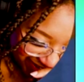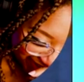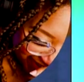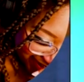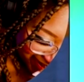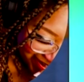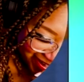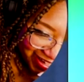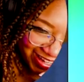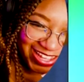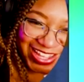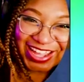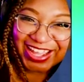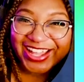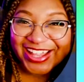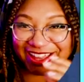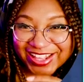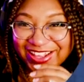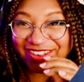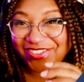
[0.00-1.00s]
Okay.
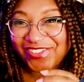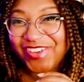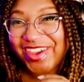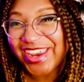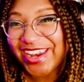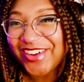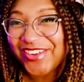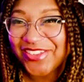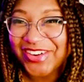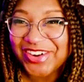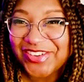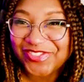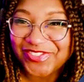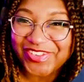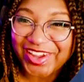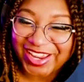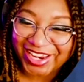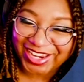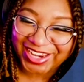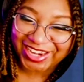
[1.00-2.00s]
This is why I don't want to
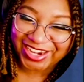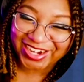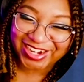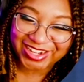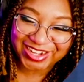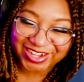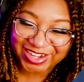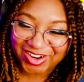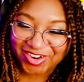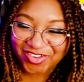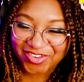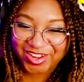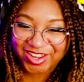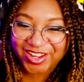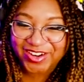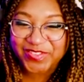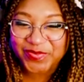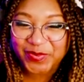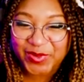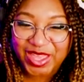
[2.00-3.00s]
fight here. You know
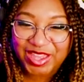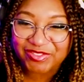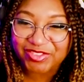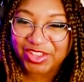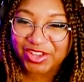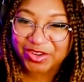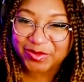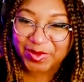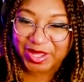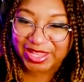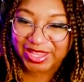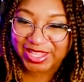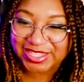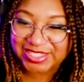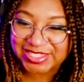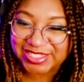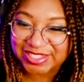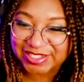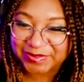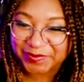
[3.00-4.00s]
what? I've learned my
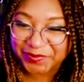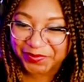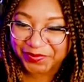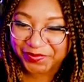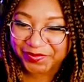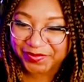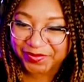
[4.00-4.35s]
lesson.